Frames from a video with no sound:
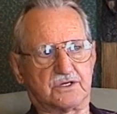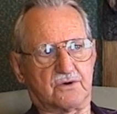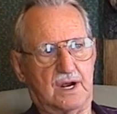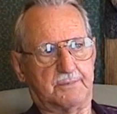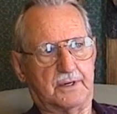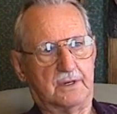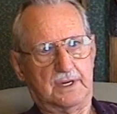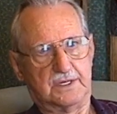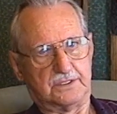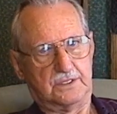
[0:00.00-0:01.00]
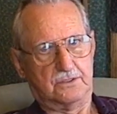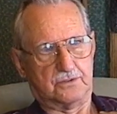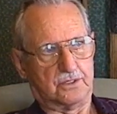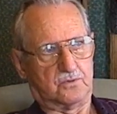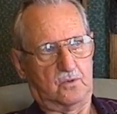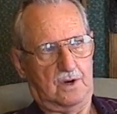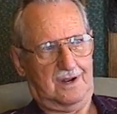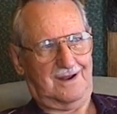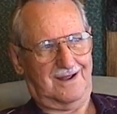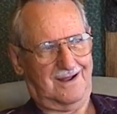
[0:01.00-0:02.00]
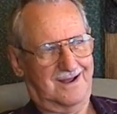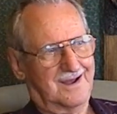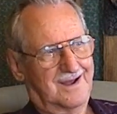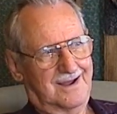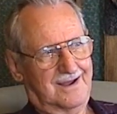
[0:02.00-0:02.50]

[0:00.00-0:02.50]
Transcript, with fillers: scrap all these and use this one. Yeah.